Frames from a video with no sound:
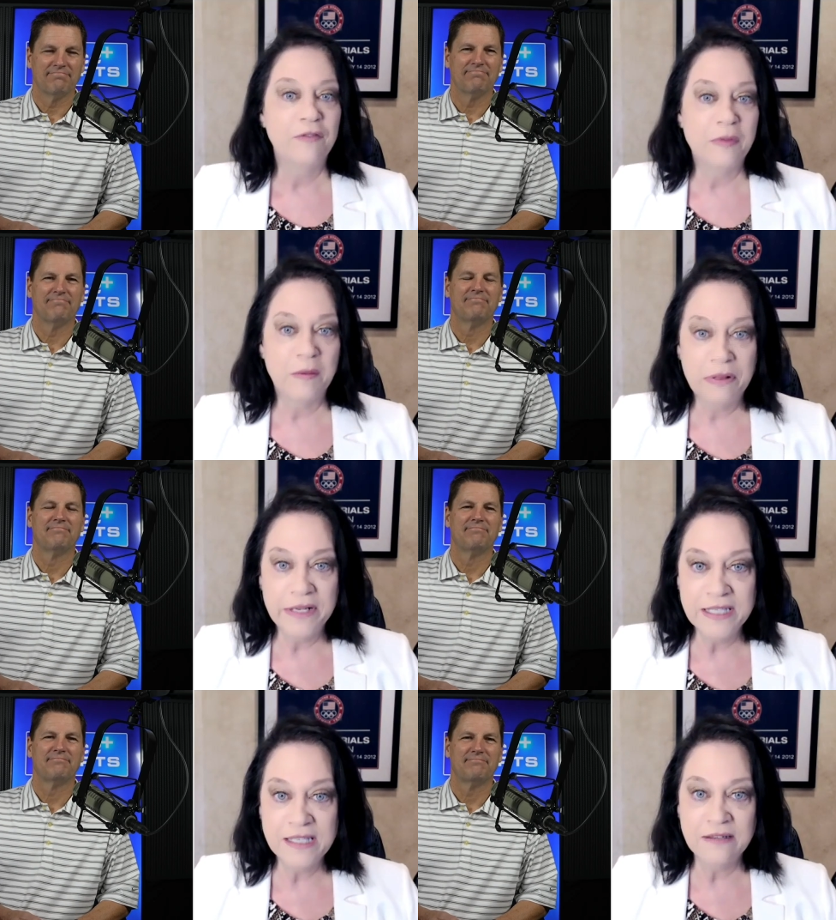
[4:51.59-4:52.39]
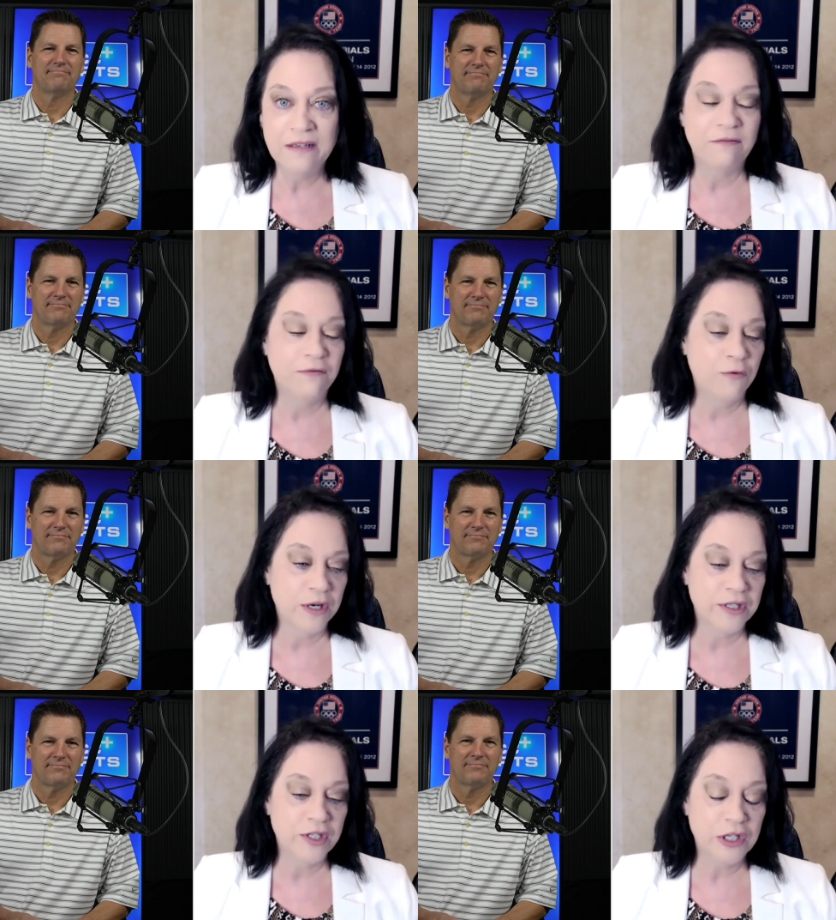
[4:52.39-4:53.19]
Speaker 1: from the police uh,
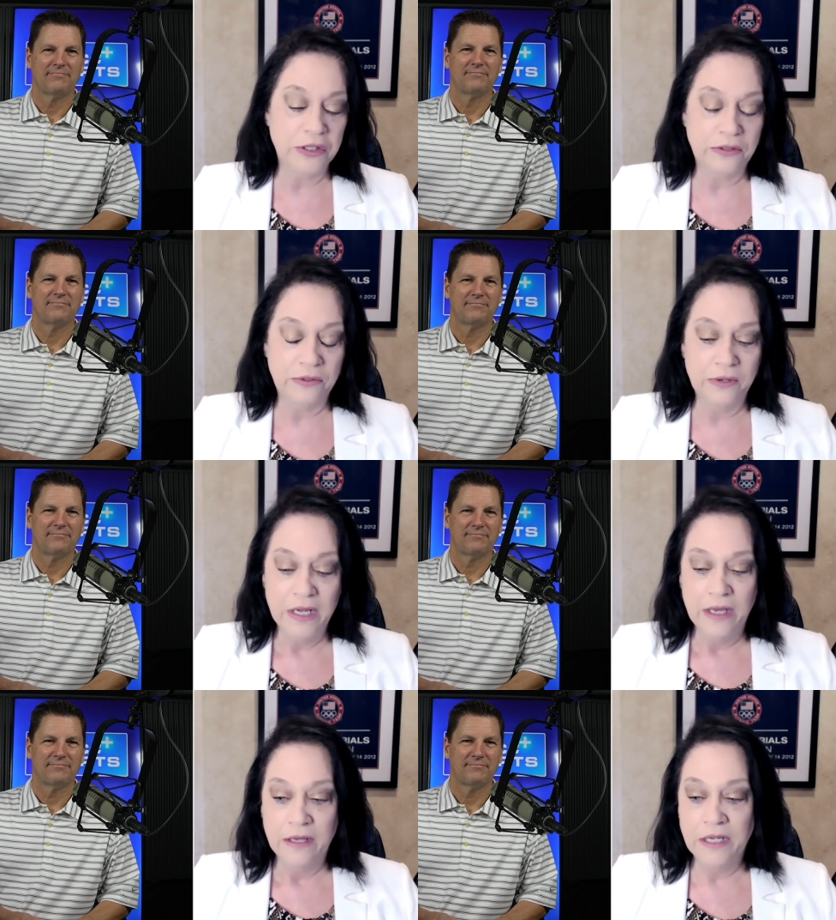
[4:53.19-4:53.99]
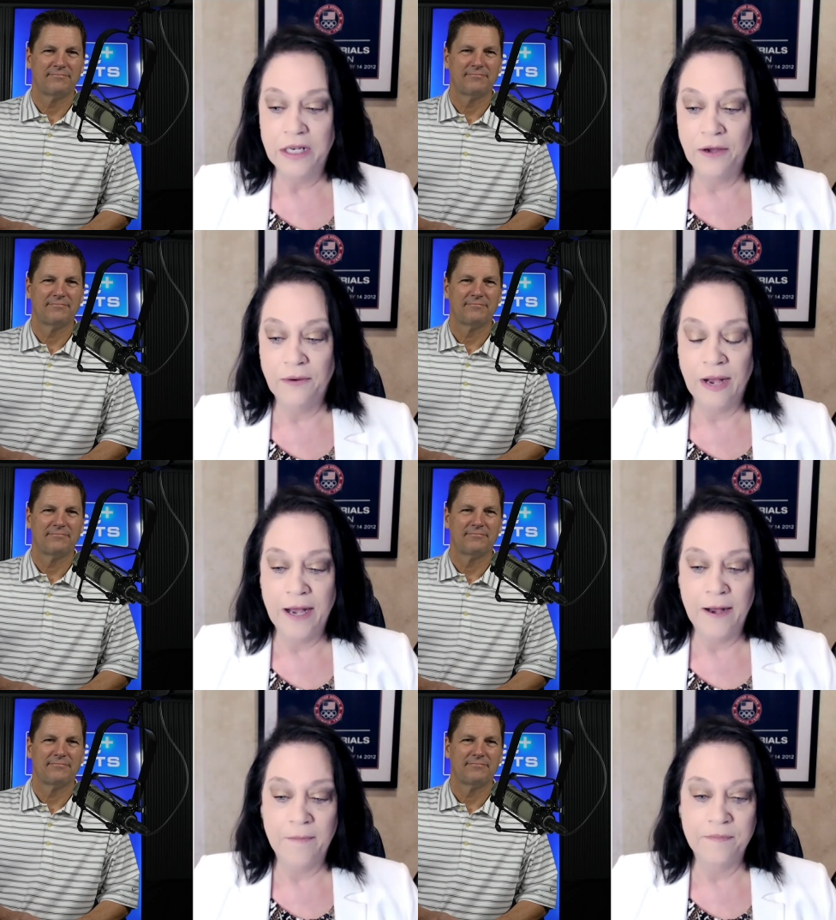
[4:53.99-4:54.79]
force to, you know,
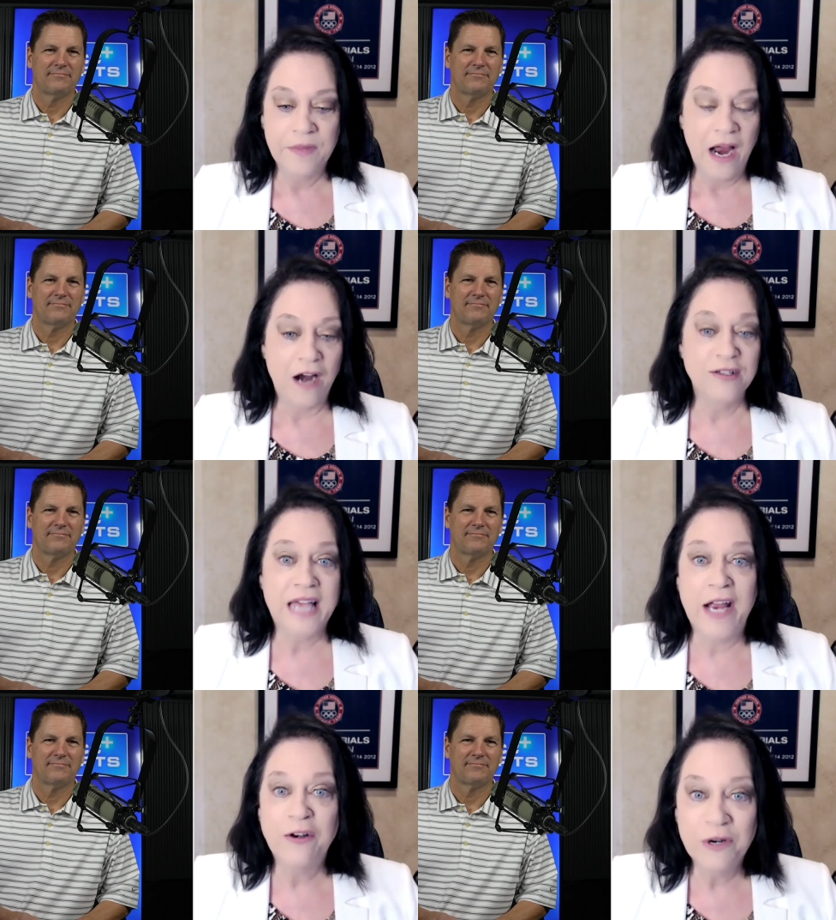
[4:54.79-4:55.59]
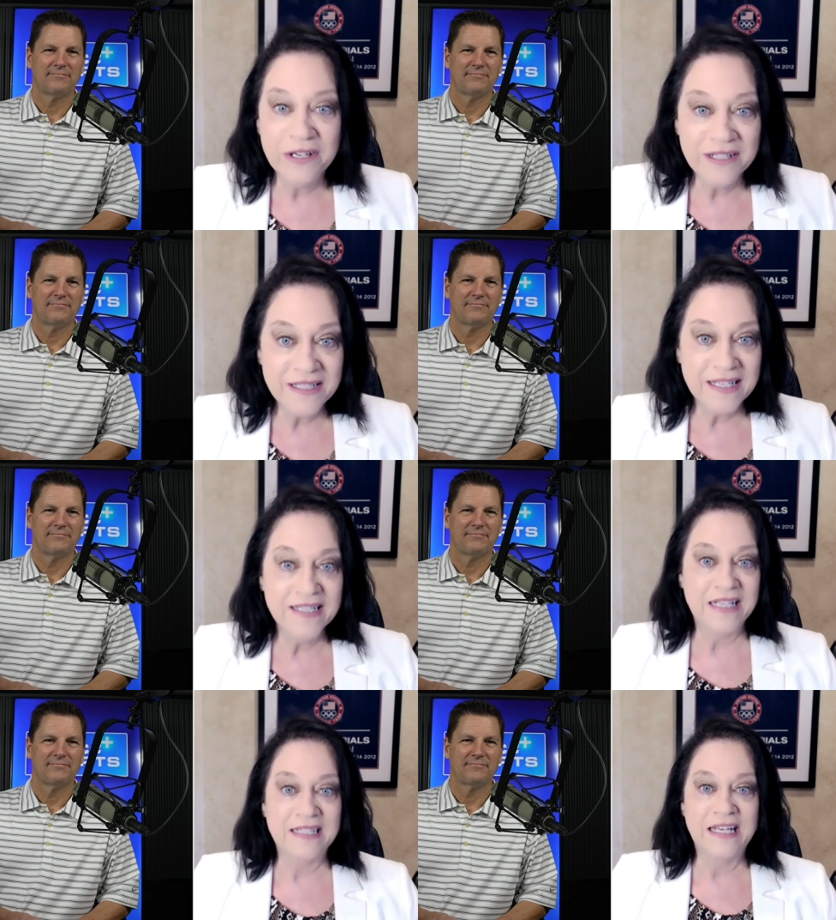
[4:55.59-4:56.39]
um, our sign
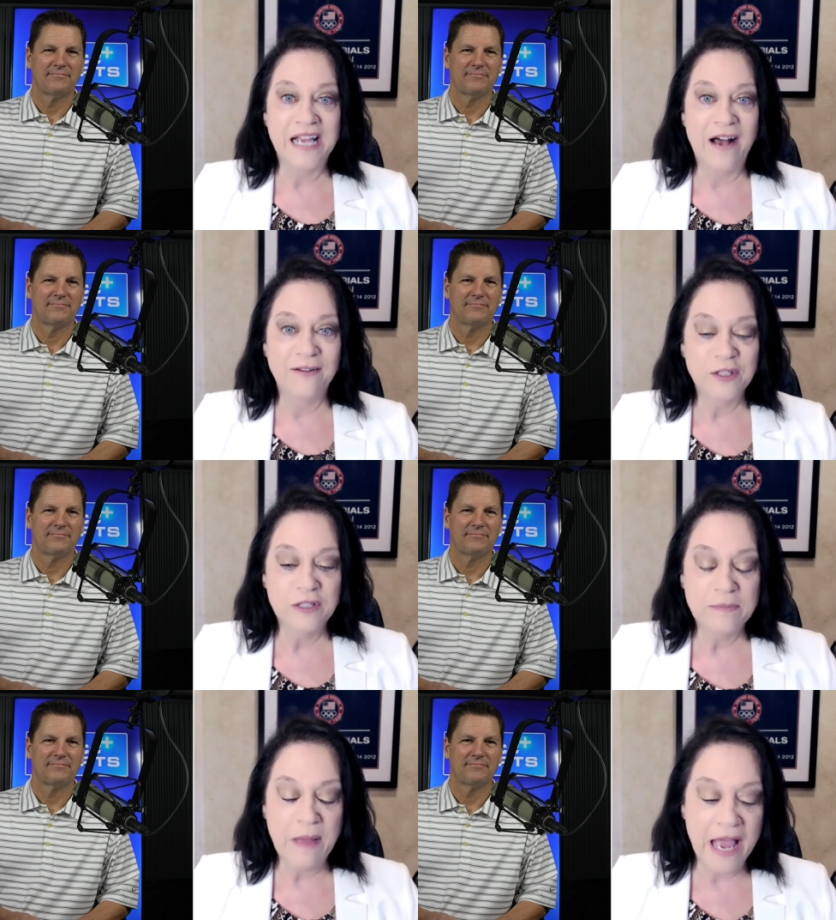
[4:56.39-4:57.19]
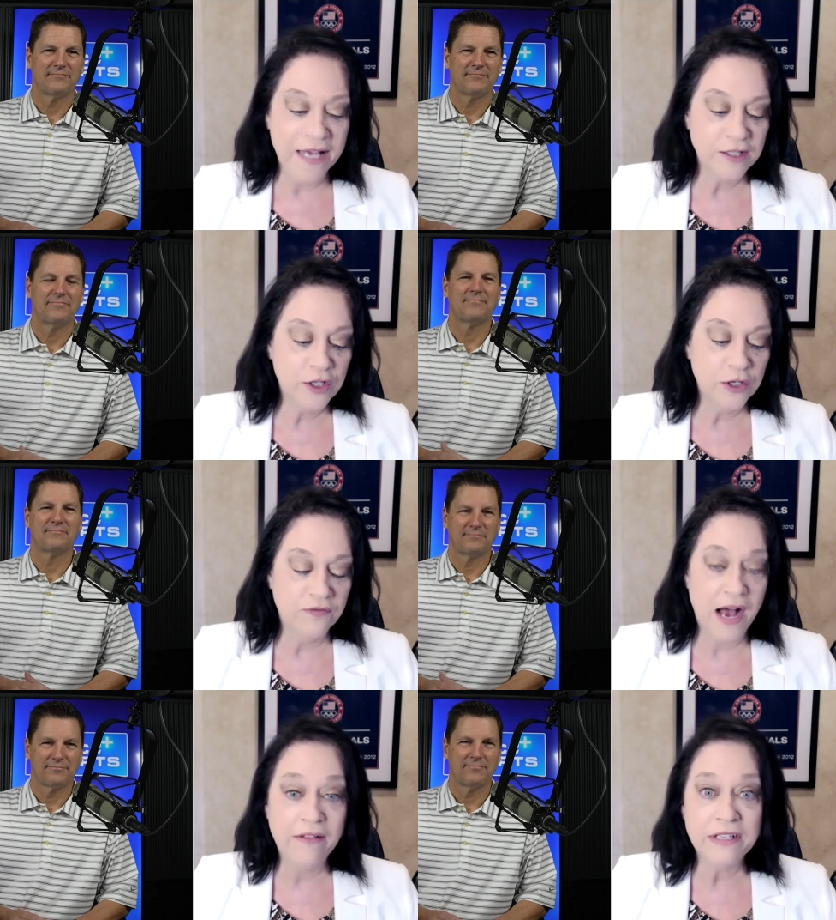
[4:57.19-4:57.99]
ordinances that city council has passed to
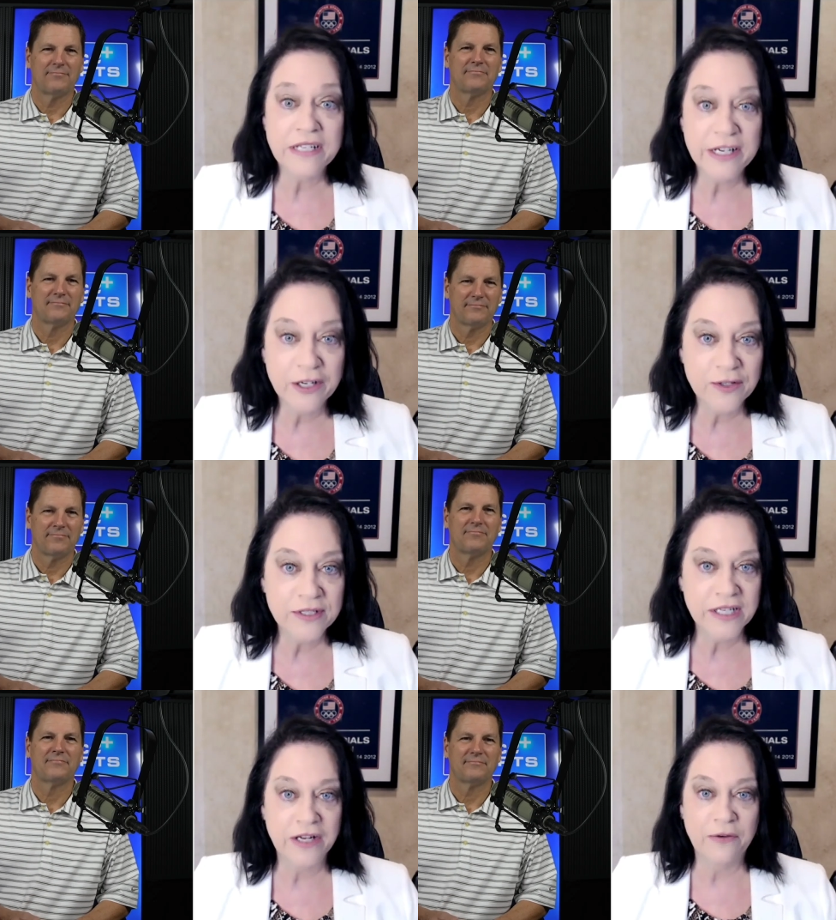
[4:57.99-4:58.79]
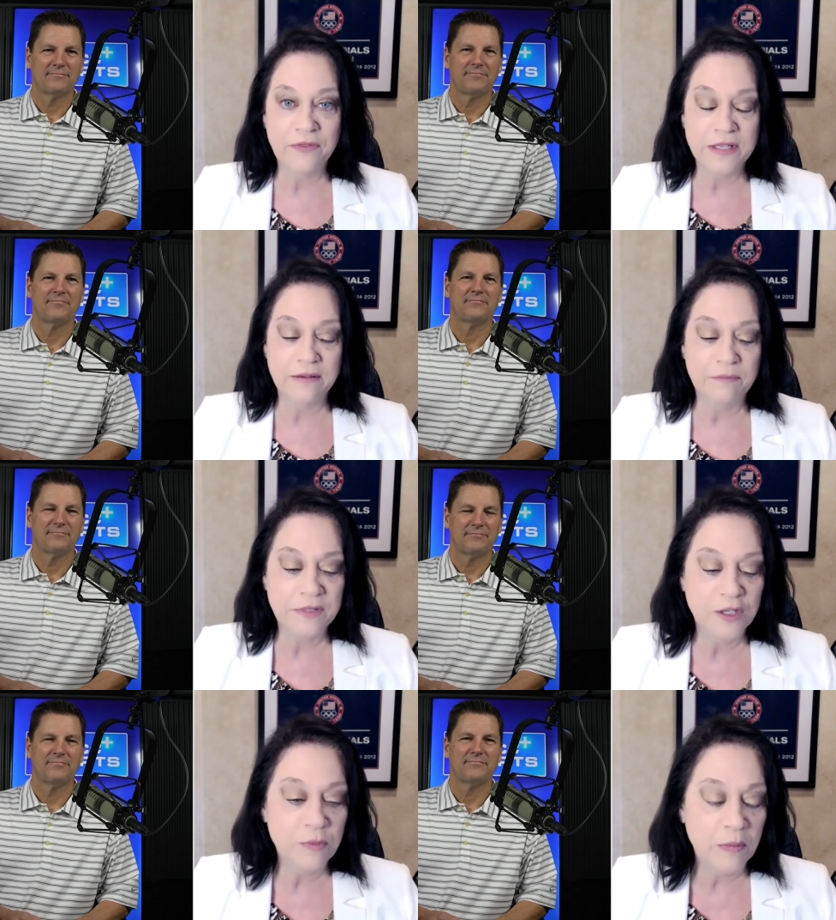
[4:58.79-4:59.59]
volunteers, you know,
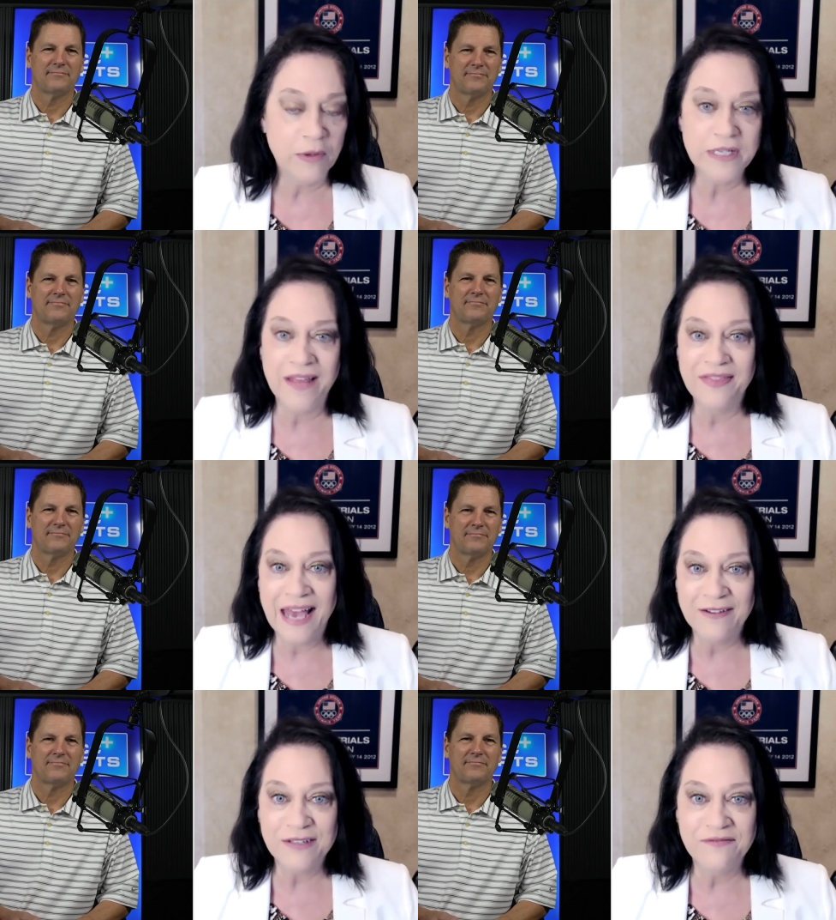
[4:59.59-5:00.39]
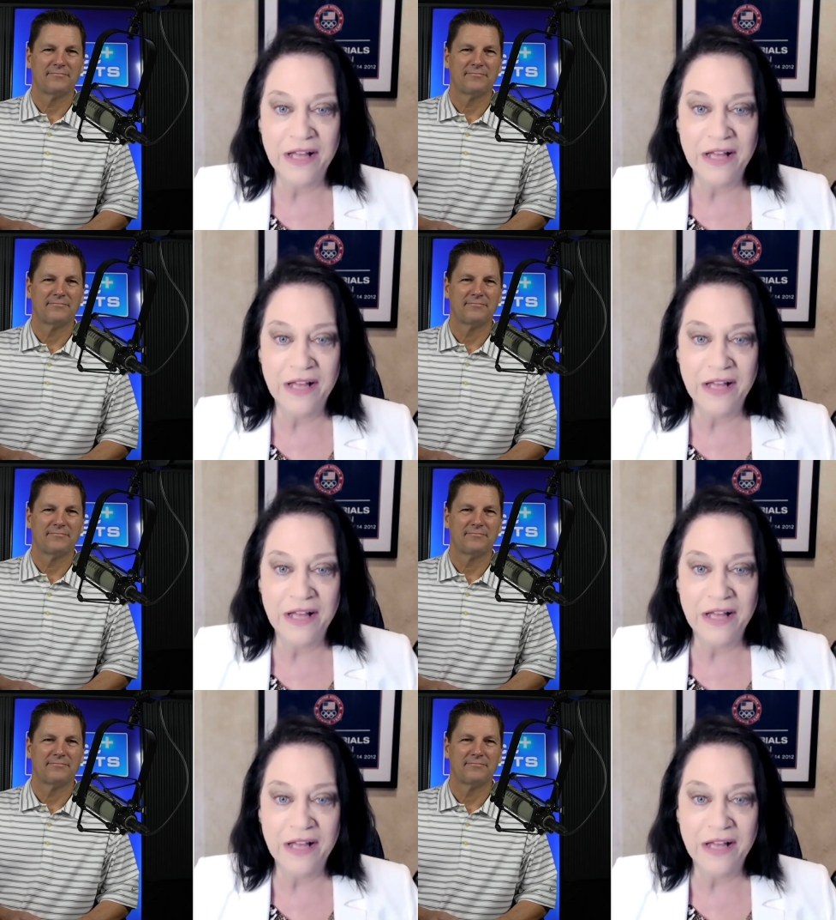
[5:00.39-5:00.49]
Super Bowl 10,000